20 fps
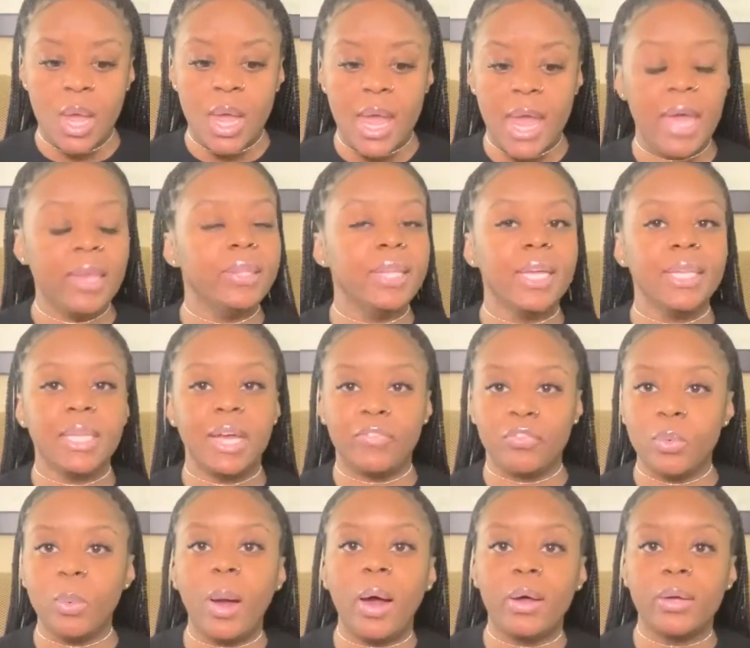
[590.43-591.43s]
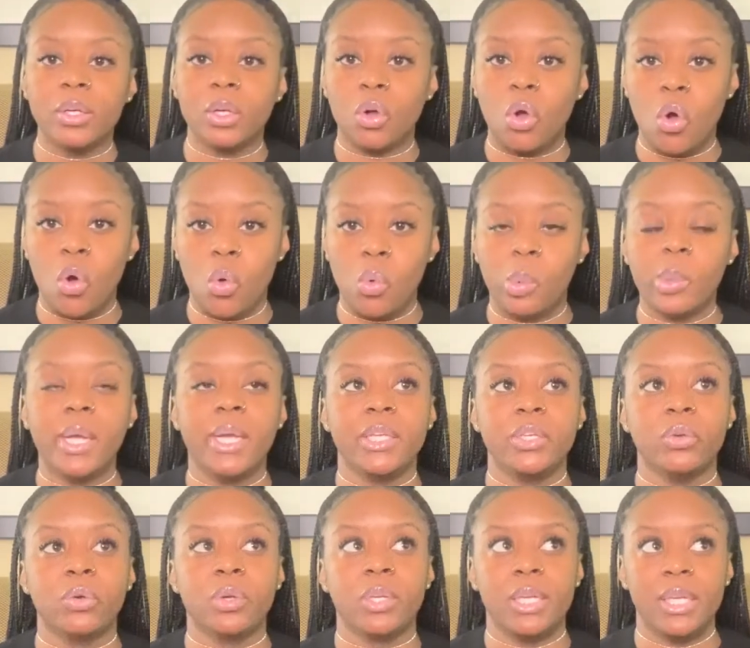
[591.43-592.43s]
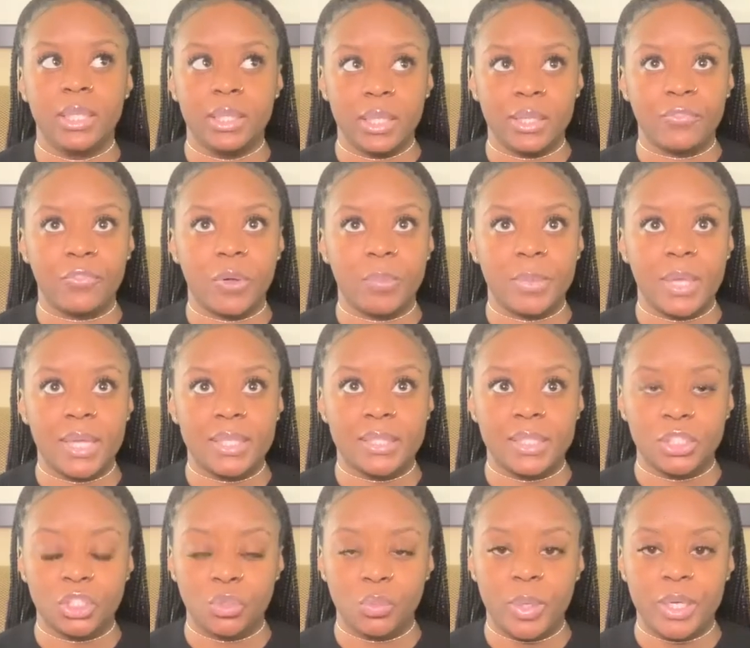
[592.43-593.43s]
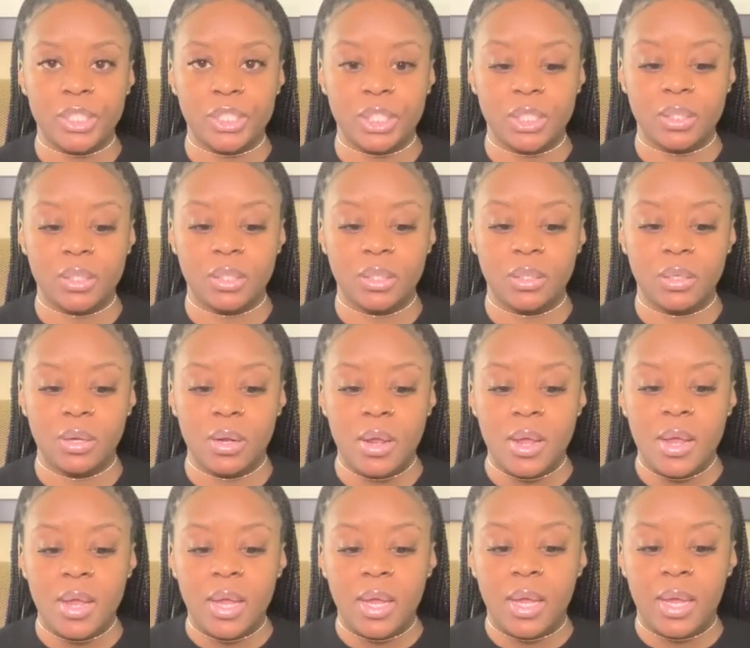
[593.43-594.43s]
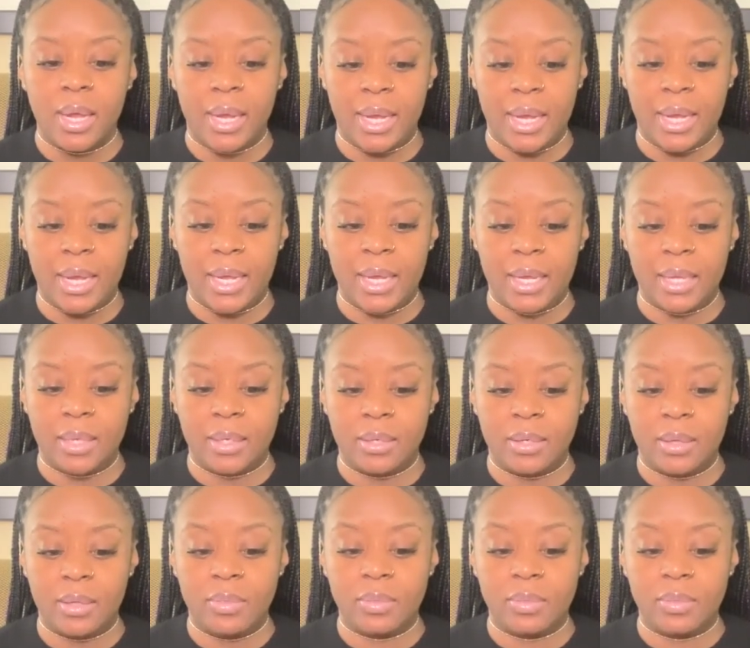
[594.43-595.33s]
and they left you out in the cold, and you're healing from that situation. And